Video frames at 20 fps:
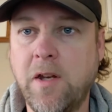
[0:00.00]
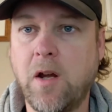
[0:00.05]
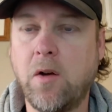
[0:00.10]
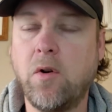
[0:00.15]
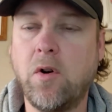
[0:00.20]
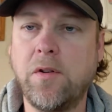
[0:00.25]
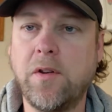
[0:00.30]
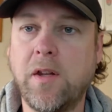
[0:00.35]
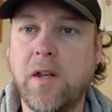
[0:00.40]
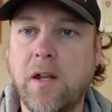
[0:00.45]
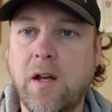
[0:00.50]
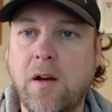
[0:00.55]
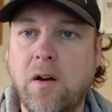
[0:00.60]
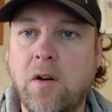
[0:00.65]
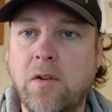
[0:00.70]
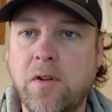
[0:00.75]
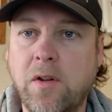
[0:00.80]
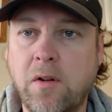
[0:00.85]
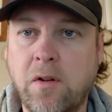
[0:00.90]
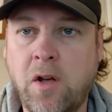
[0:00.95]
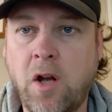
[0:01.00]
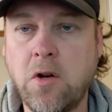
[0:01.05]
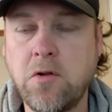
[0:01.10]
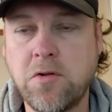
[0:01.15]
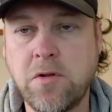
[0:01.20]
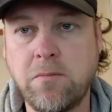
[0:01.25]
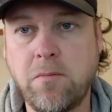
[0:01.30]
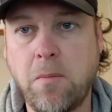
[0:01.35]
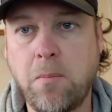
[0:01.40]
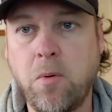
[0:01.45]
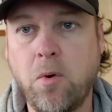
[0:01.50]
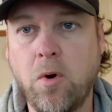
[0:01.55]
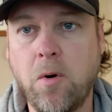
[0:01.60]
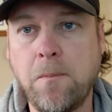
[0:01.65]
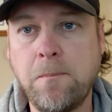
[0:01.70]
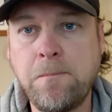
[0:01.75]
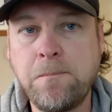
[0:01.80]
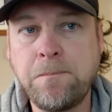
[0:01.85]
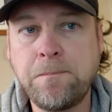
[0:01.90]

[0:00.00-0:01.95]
you know, on the coaching report.